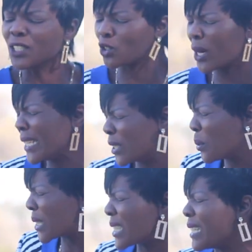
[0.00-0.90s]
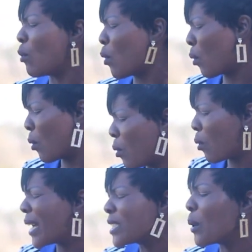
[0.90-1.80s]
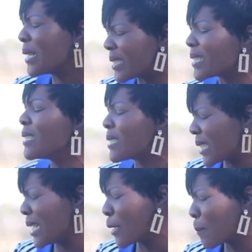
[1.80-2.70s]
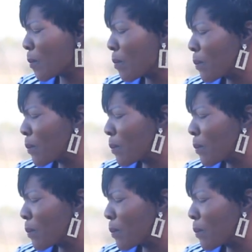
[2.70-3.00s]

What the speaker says: then try to see what was she saying.